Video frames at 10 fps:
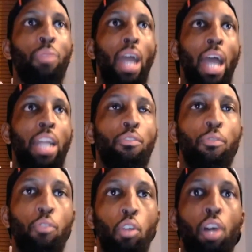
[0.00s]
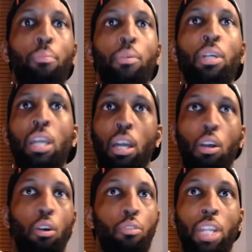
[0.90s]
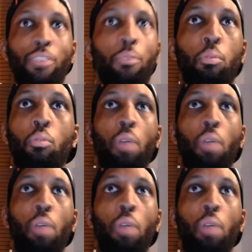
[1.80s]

And if Klopp or Liverpool